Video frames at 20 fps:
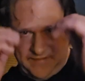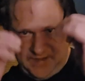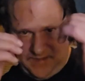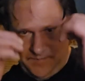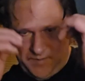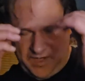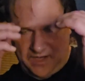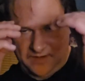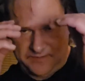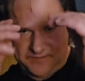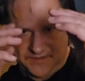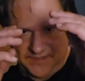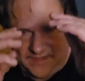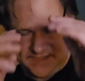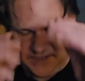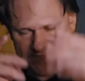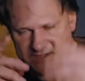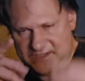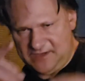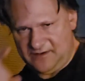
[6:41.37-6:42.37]
it becomes
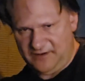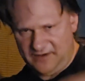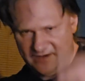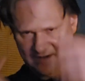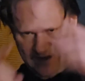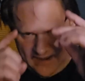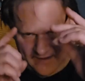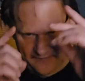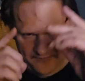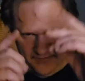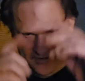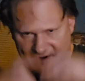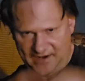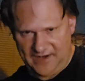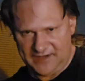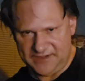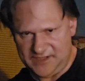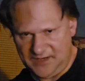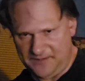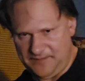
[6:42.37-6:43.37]
necessary to have your
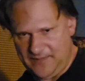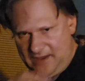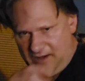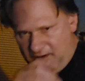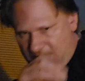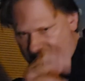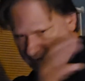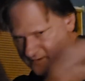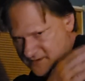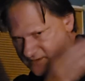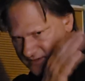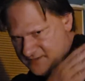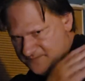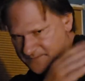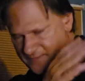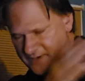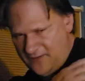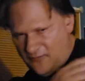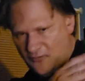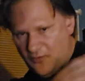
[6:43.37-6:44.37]
hands up and to
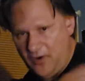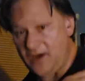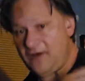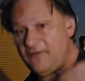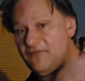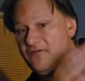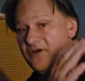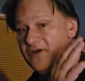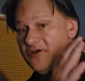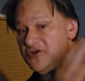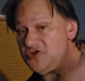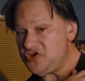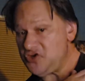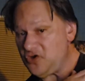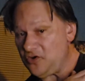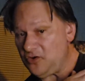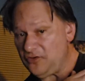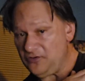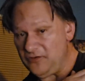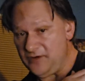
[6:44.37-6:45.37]
be aware of where your
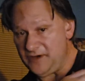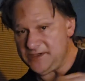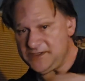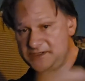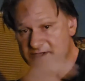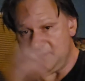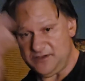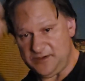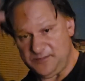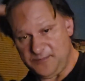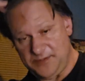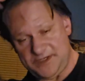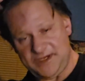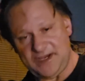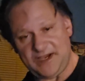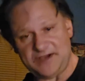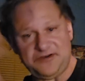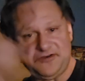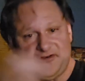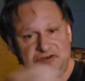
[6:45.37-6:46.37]
shoulder is to
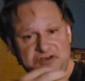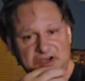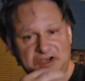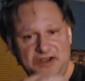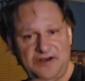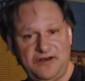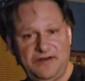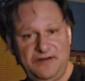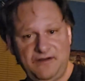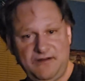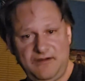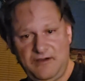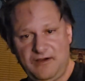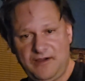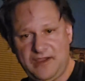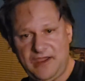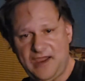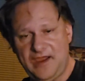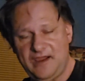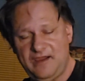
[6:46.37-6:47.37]
protect your chin,
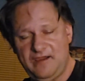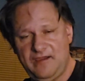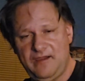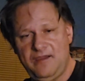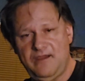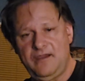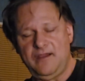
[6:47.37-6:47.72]
okay?